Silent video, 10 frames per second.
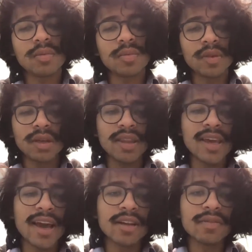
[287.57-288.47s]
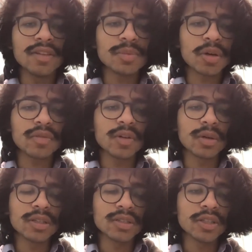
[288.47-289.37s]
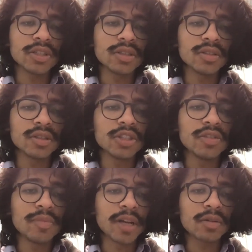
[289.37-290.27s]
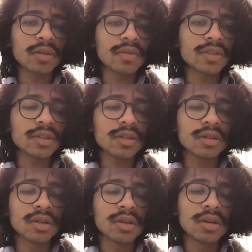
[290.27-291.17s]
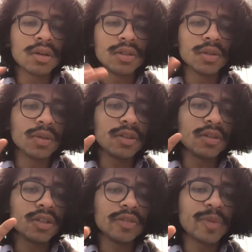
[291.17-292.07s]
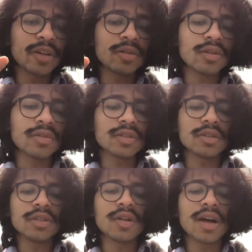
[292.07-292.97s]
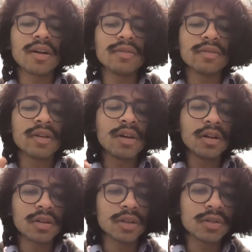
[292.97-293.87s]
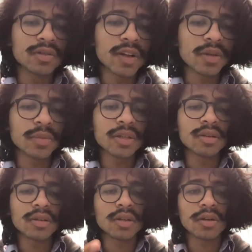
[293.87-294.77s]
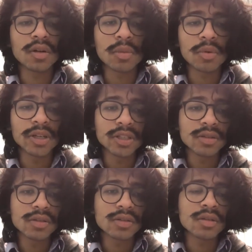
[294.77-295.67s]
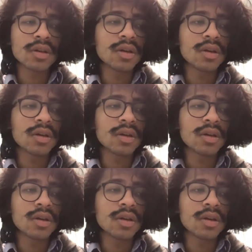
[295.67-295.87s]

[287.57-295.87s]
the head of this part of the organization is the chief medical officer. So within the chief medical officer, you'll have clinical development, clinical operations.